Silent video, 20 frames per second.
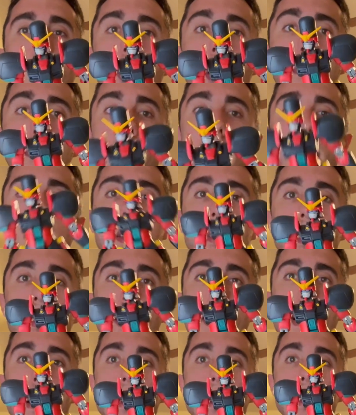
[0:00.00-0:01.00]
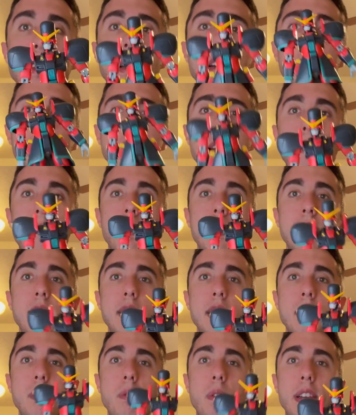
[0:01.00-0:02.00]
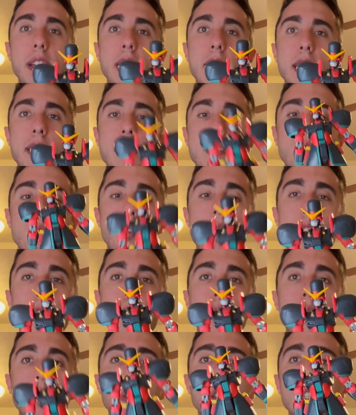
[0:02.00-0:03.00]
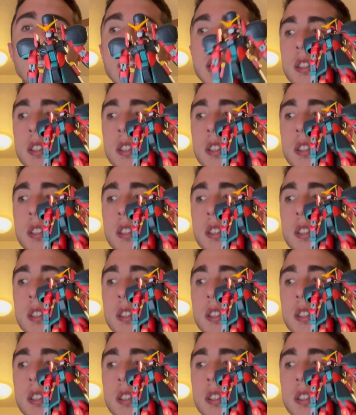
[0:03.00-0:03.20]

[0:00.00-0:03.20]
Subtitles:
complete this guy, and I definitely did want to get his rifle.